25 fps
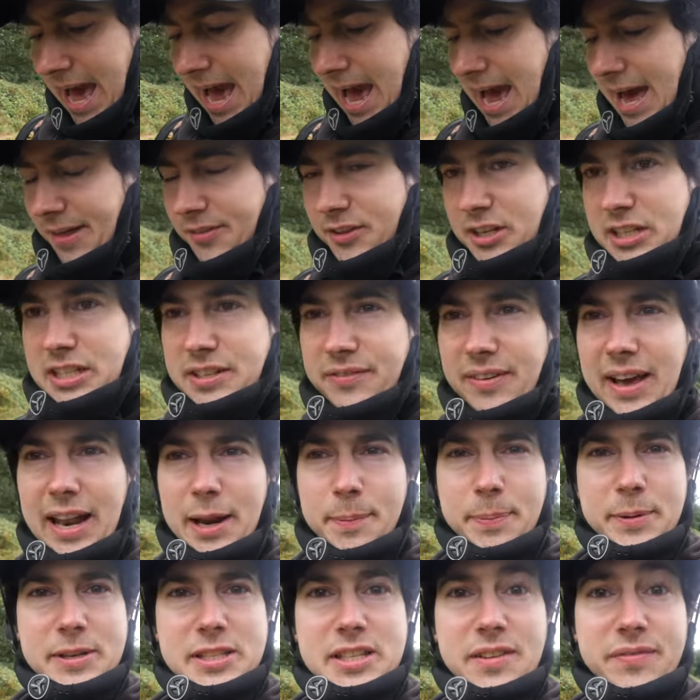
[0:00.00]
and the
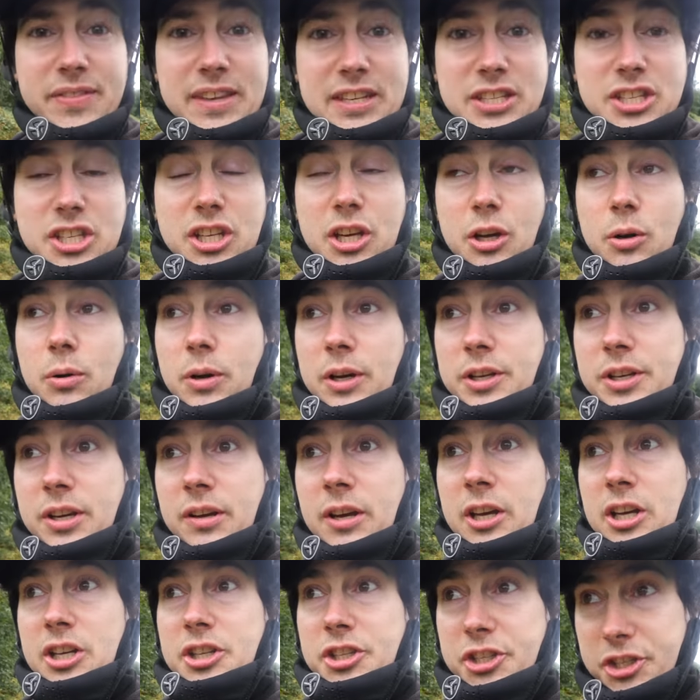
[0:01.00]
developers of this scooter
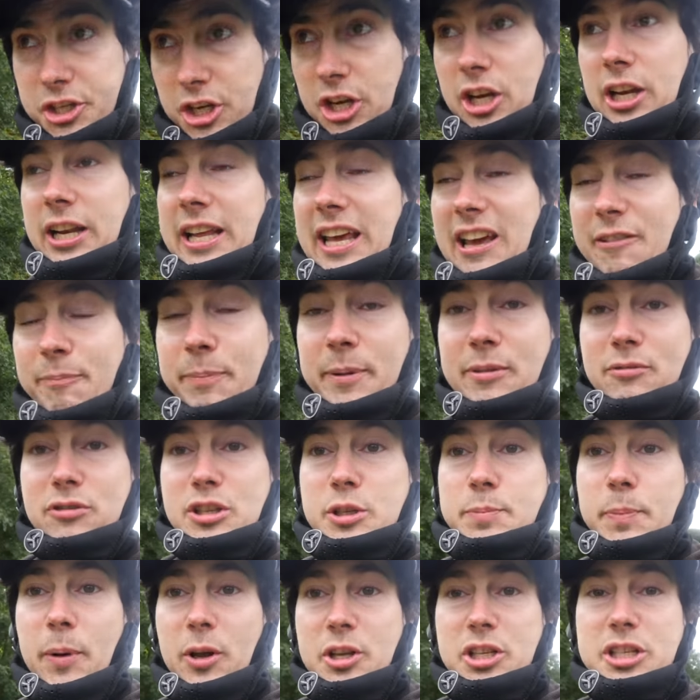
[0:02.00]
certainly have been
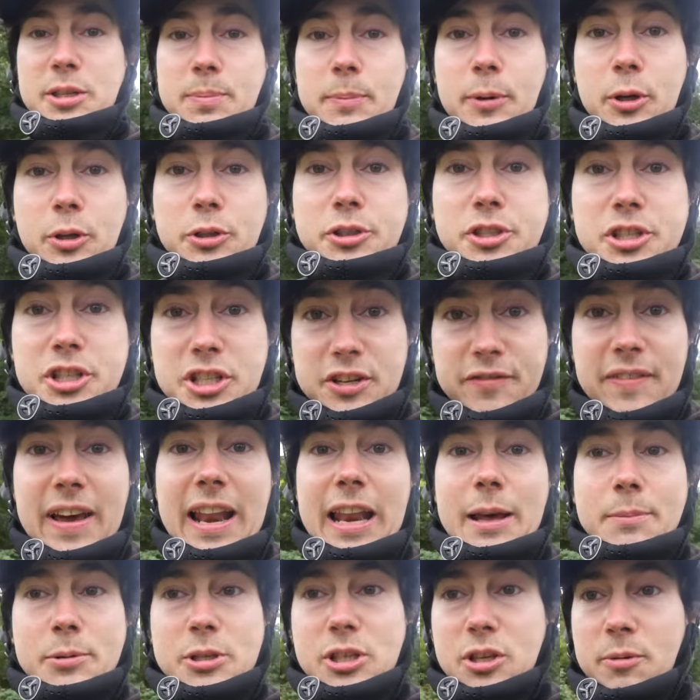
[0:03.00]
responsible to
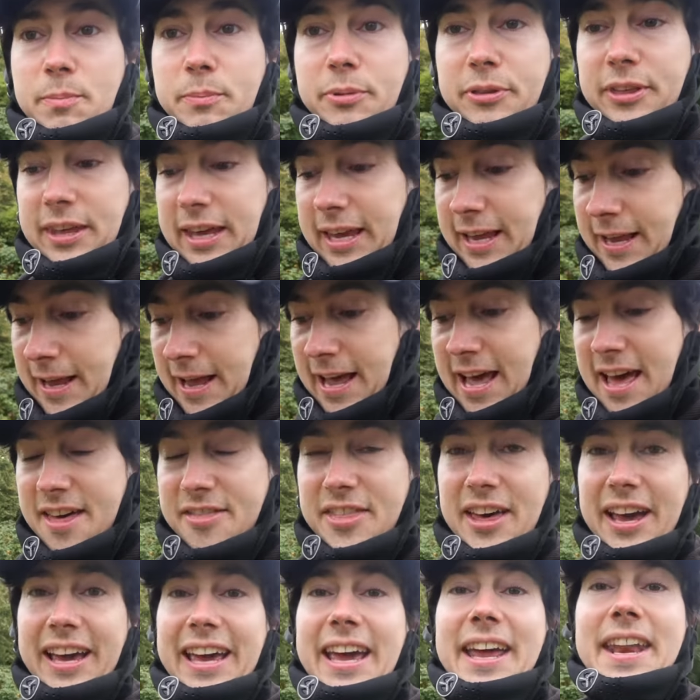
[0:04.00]
develop something
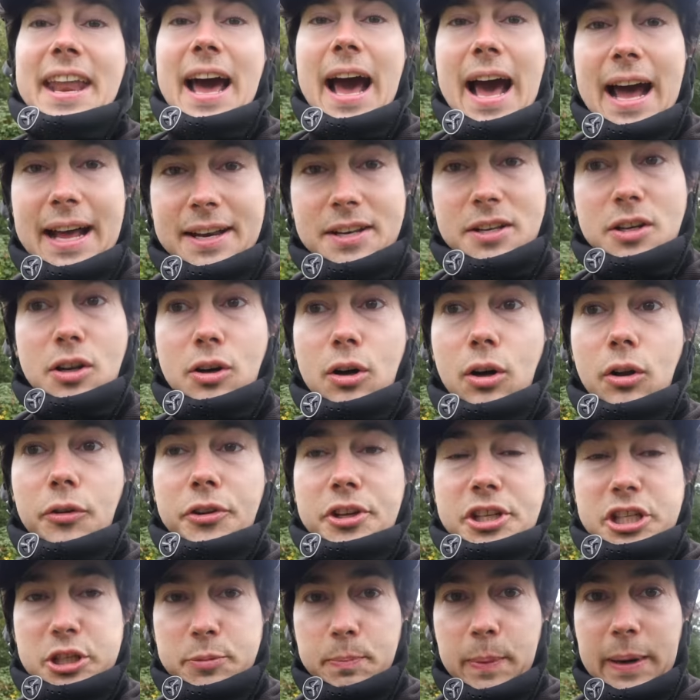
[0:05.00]
that can handle
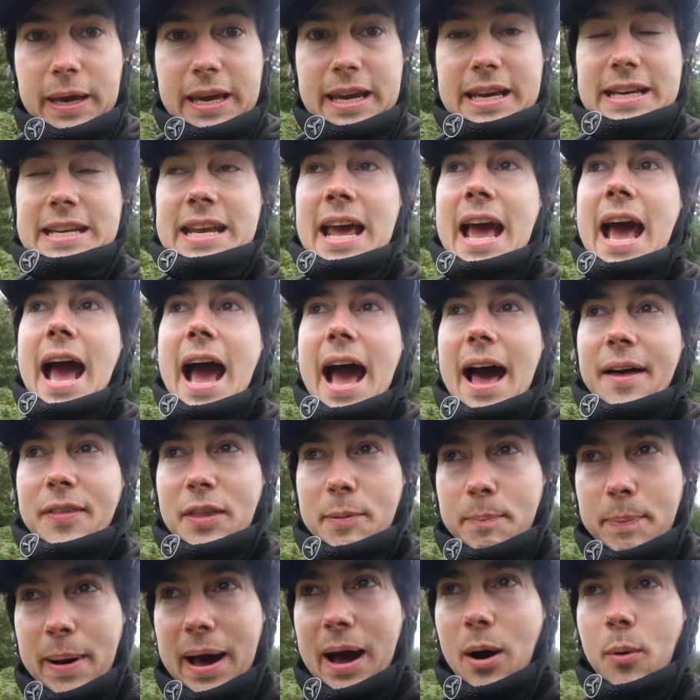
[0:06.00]
the speed and
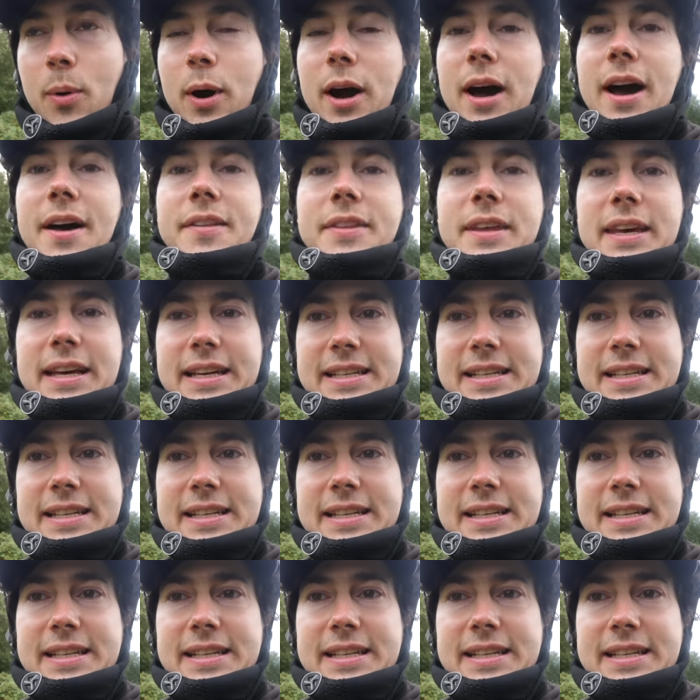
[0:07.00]
the power and the